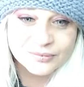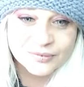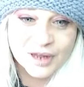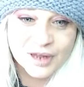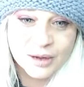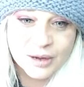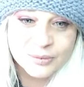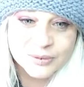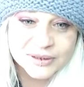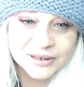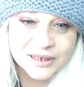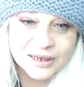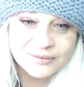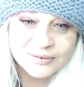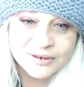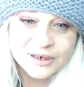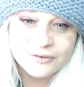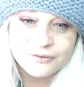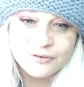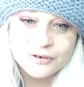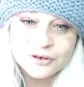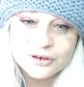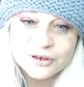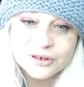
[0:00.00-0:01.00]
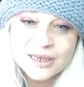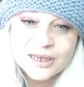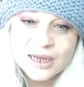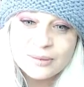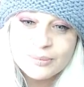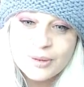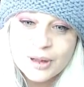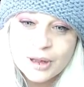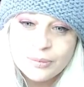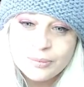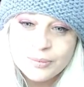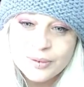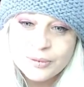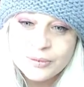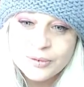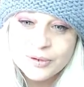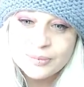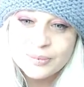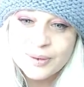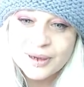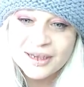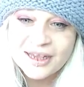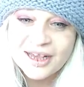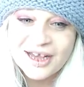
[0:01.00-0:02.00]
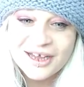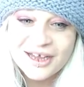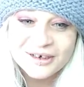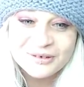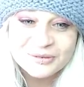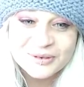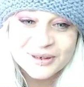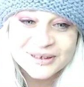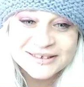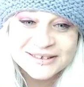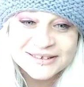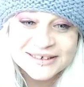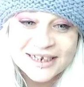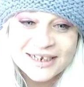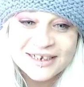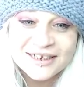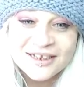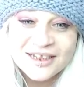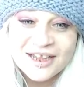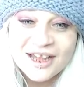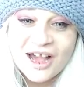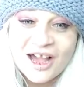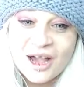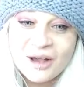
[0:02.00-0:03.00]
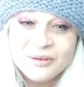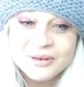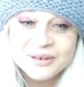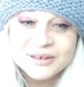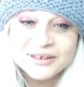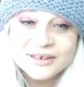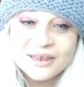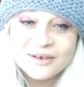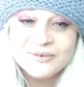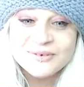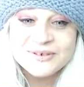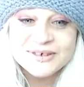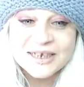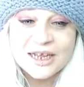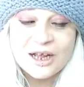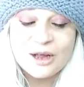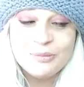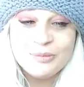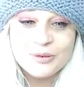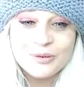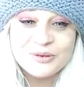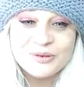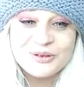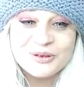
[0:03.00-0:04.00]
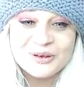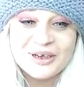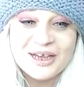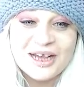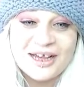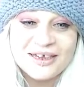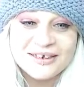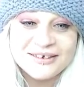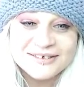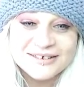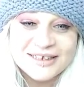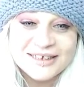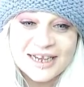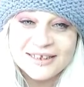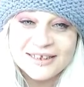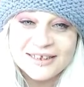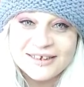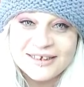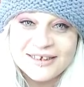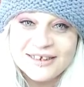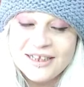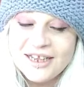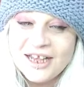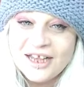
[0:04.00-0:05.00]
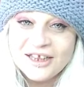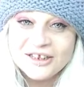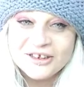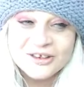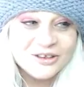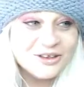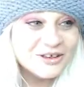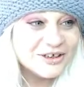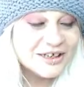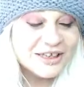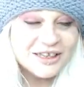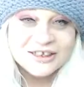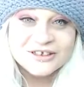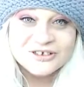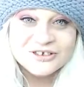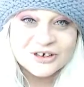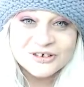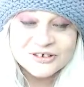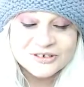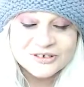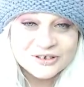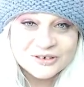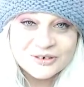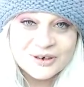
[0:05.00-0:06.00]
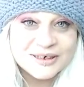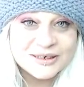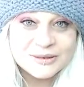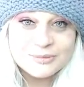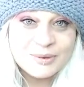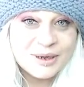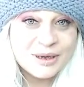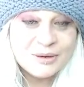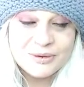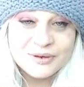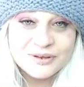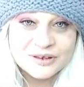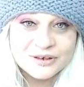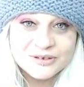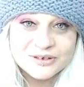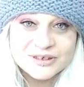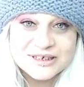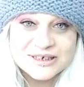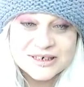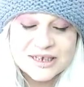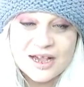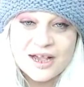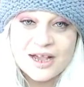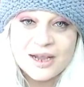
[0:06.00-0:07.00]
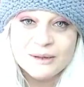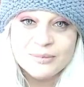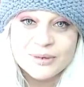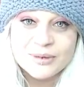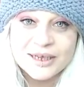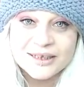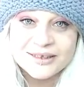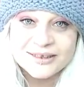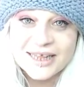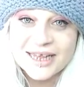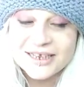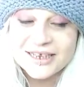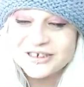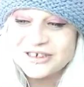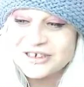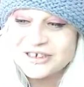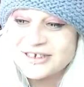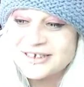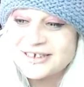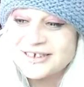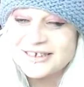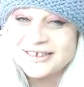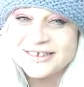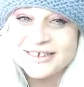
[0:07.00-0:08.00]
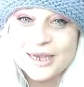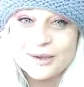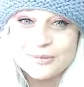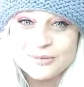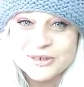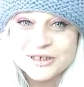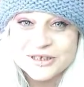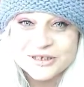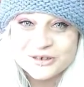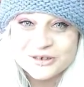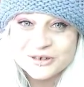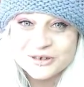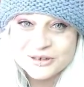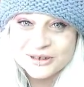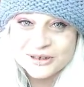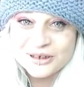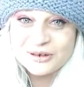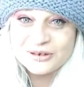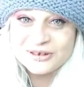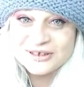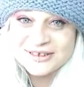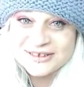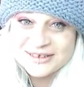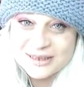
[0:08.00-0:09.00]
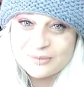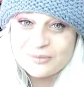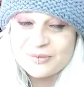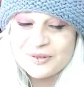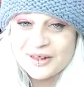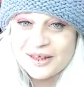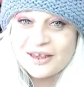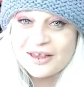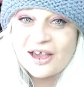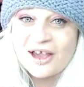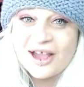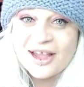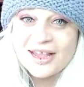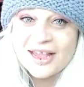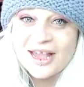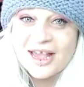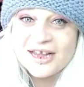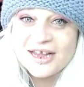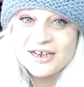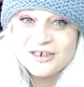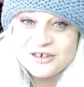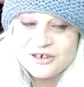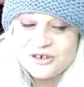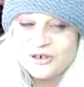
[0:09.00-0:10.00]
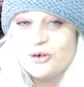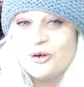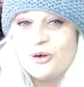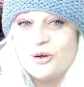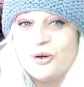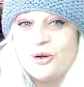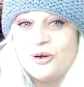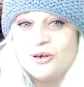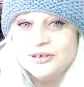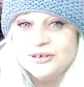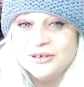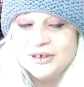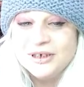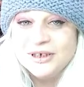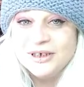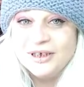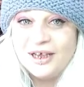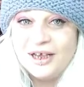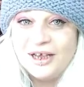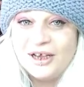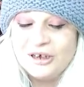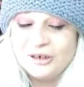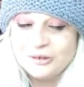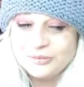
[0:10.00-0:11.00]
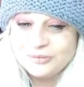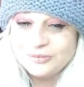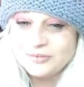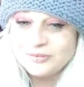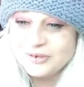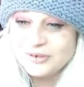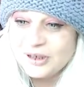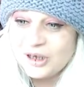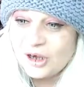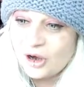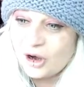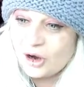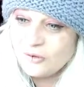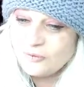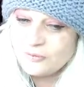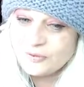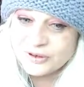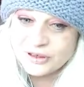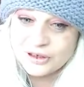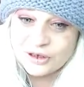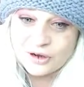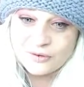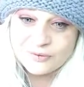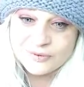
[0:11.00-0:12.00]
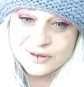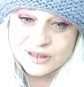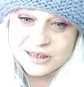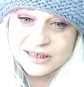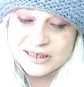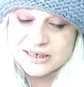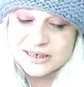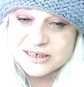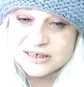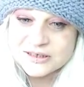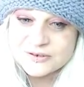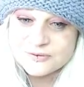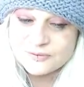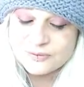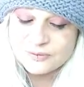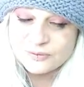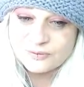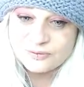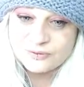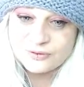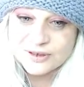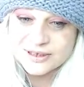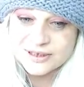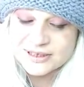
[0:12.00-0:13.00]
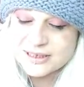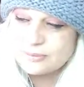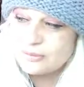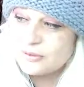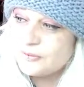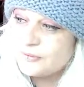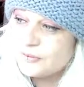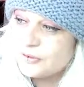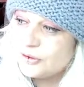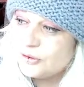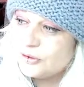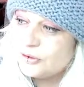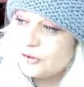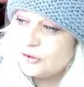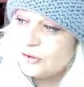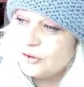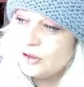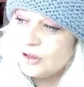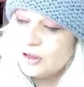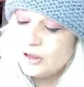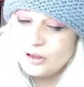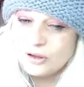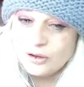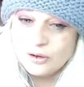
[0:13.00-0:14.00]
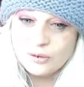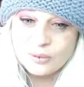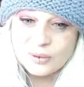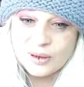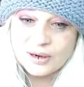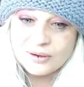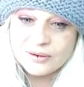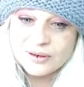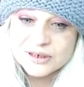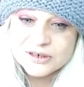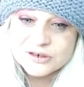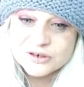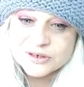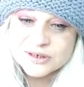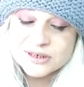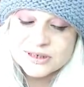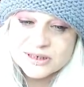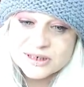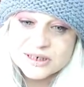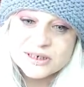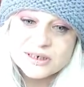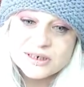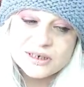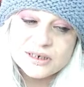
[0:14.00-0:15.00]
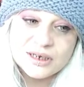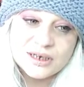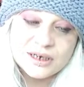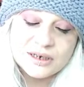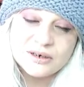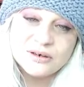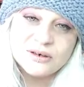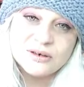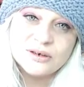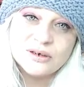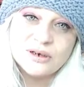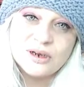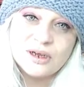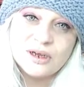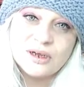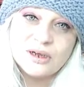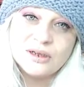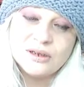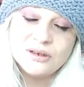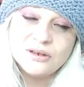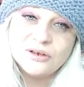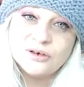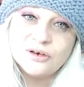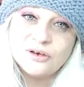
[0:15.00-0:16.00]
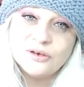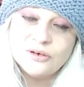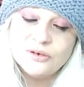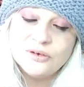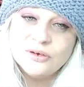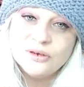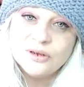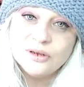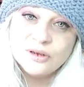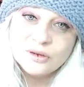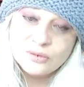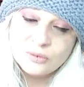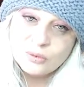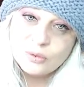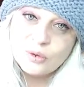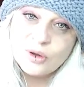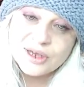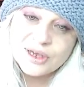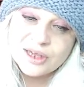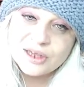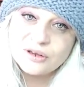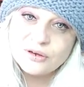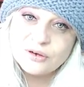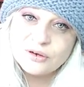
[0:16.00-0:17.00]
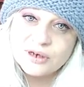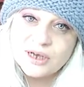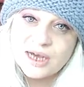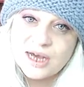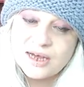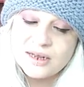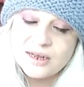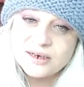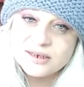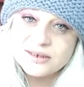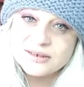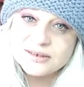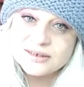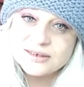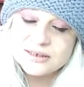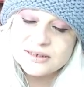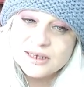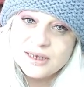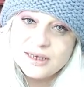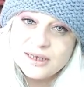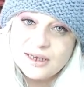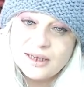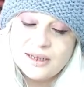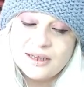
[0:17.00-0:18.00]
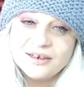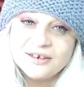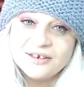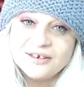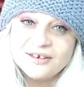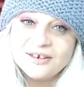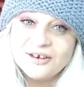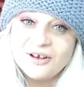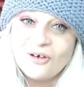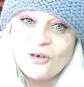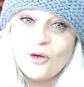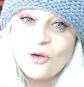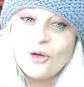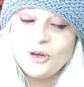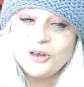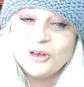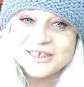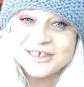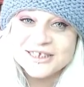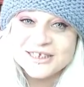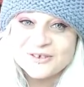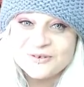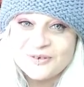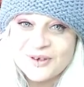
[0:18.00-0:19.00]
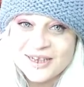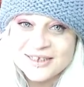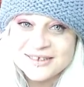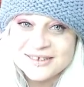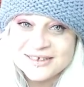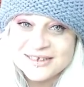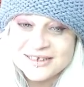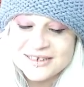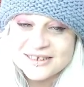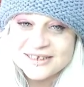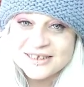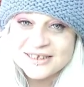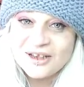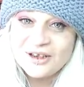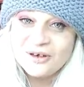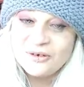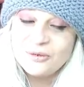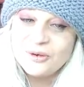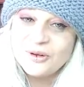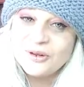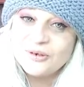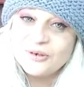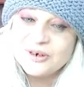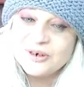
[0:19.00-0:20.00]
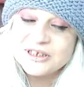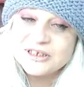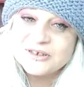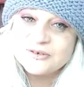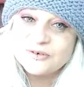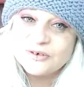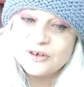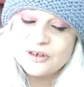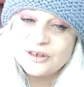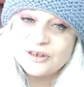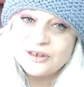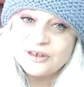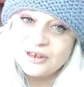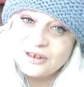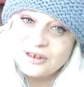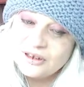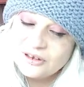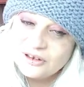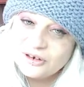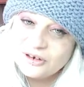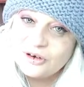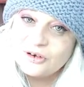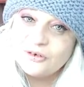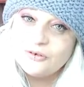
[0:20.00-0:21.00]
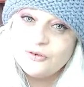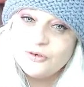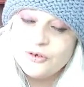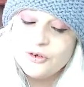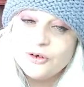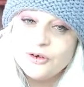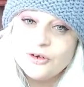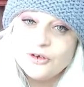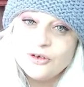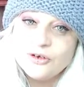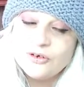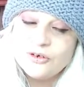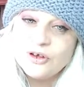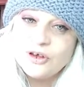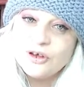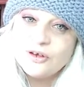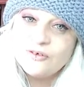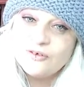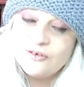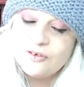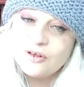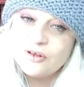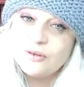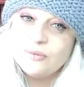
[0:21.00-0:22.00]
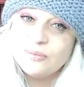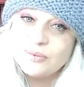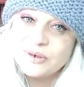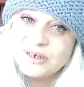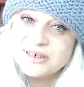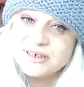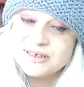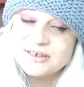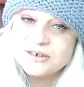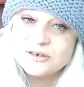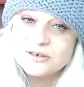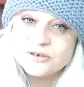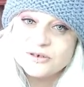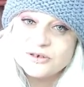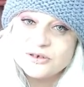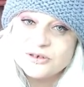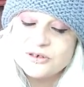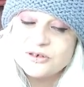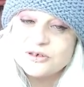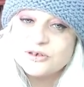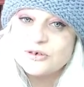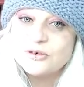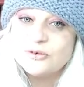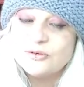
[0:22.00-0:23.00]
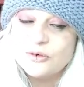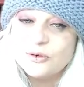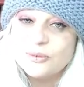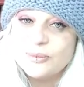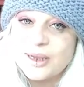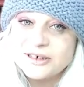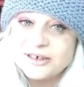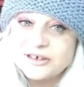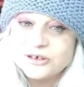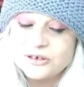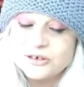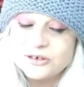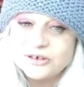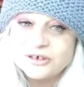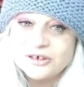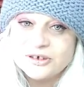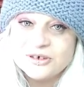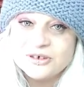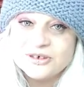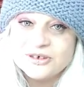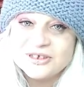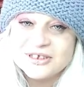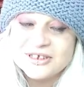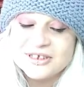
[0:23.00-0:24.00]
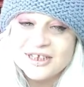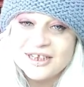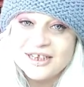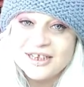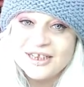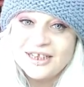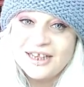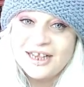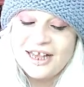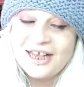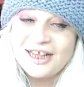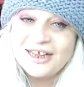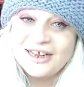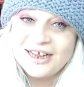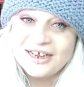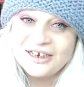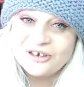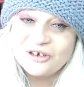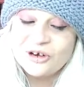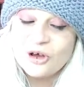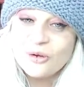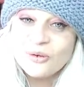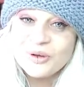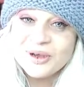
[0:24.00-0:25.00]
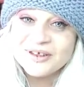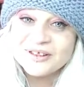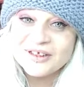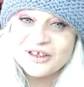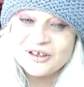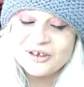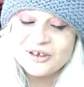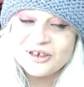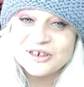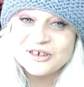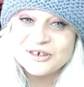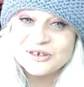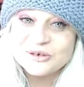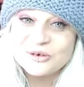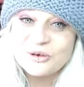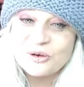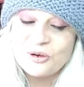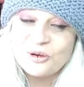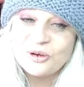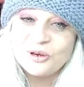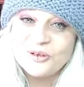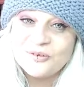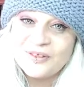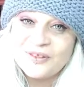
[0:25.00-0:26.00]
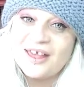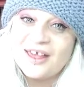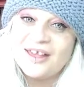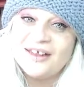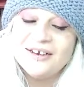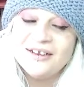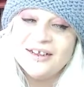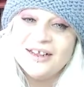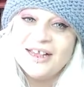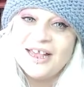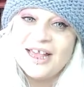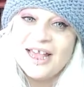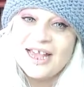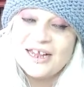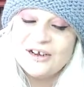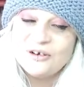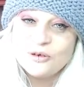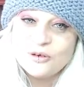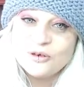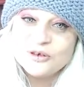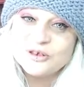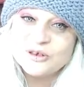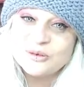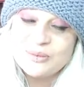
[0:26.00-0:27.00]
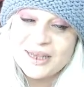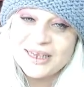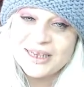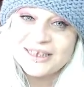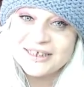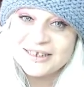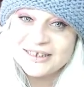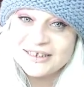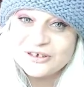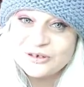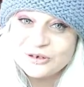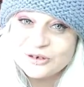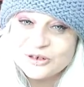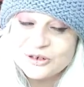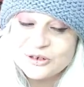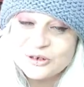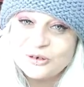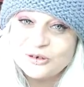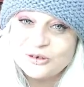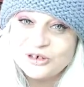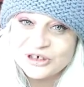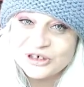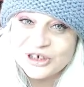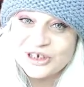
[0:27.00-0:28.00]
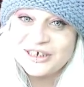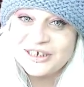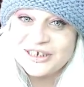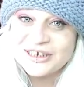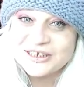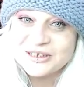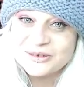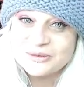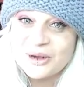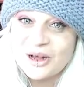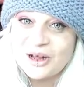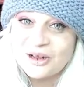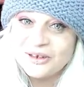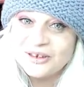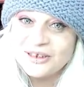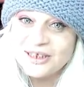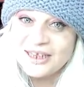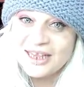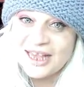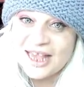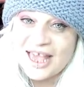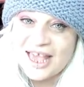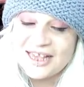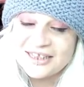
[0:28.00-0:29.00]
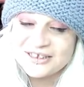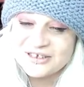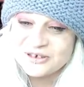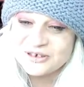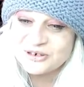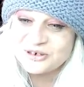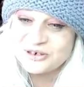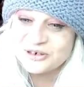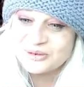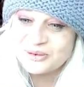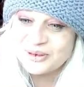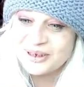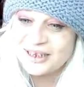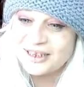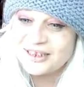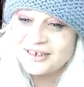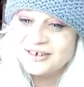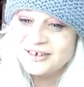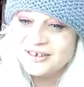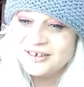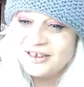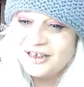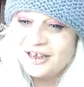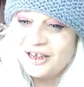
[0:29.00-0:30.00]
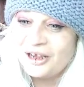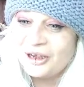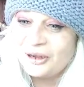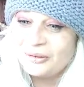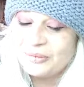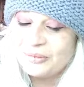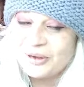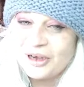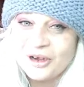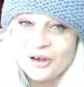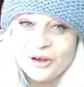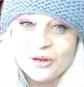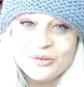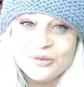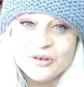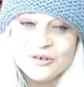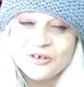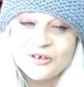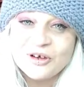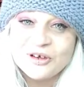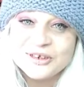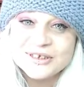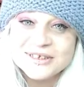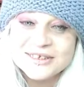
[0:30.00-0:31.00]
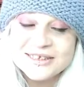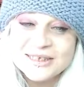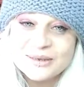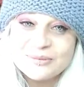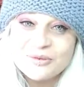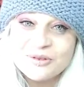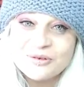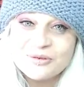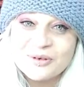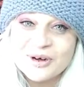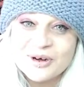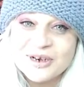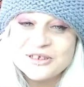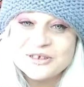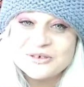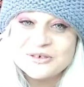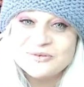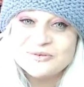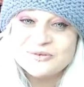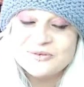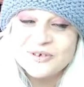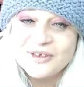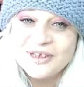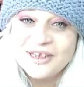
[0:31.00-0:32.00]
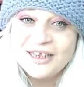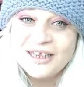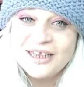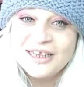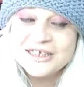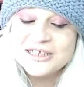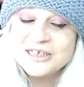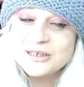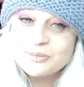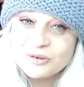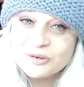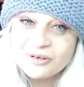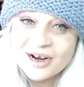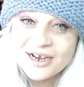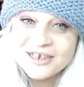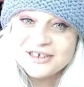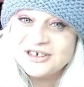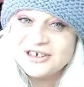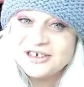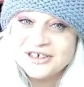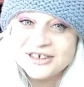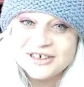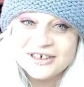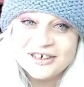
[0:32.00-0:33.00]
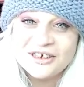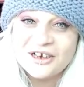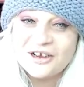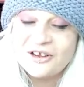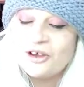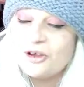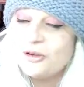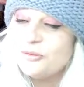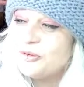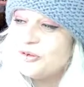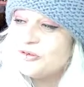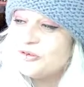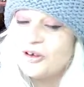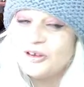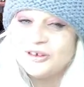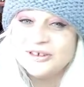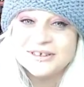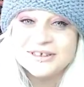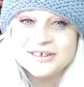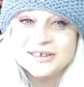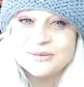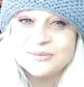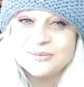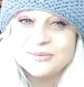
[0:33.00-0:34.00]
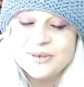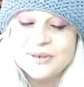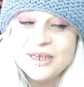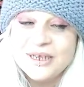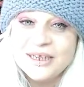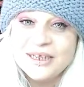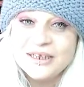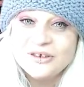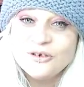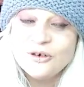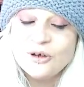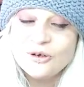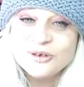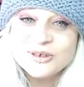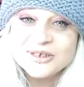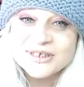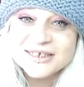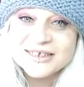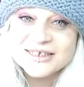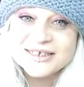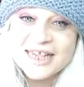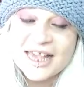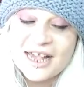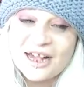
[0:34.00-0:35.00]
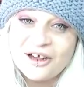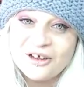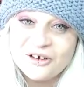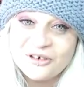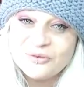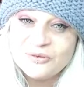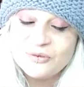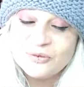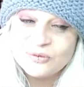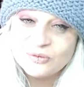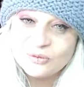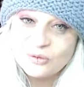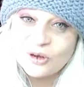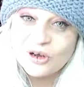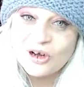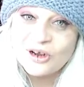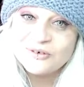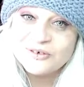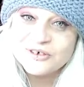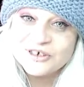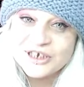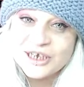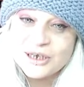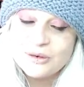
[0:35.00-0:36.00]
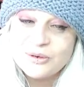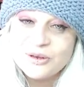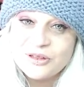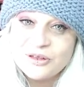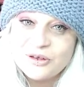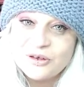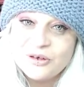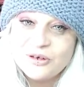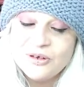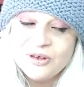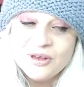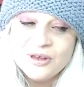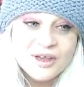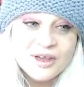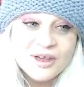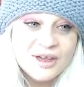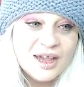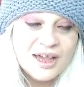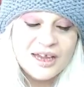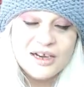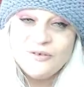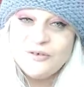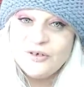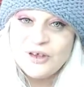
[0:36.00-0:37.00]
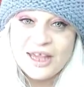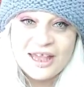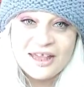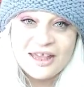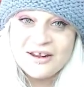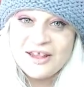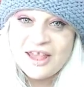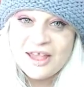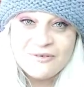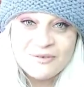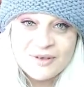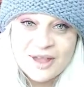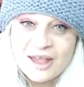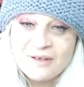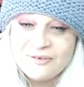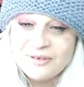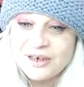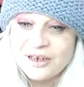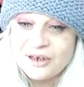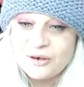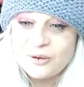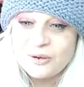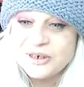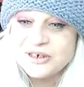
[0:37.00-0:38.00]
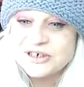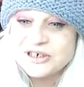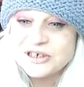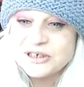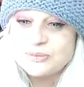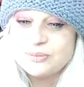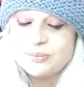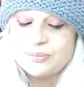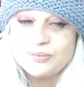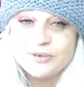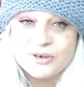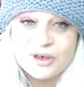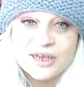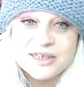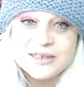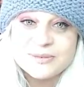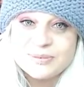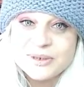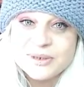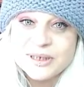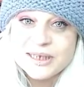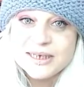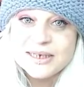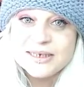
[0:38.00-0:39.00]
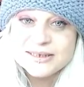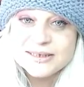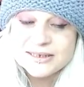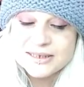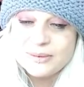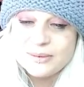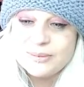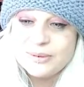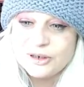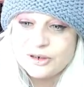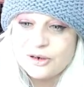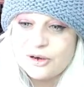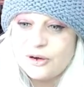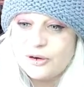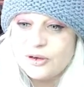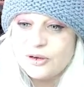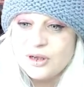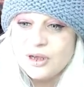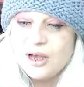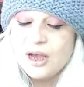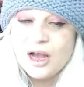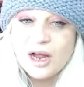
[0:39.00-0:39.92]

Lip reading: I would love it if you could come help me with my garden one day. I would love to help you with your garden, Kaylee. Look, don't threaten me with a good time. Like, that just is absolutely something I adore. Hopefully over the years, for some of you who are interested in, you know, working your gardens in all its facets, whether it's for, you know, food, for medicinal use or for magical use, and knowing that you can do all of that and also make it your soul journey as well as you're doing it. I hope you've gotten some threads of inspiration, and I hope you've gotten some gnosis out of what I've shared with you. And if you ever have any questions, guys, please let me know.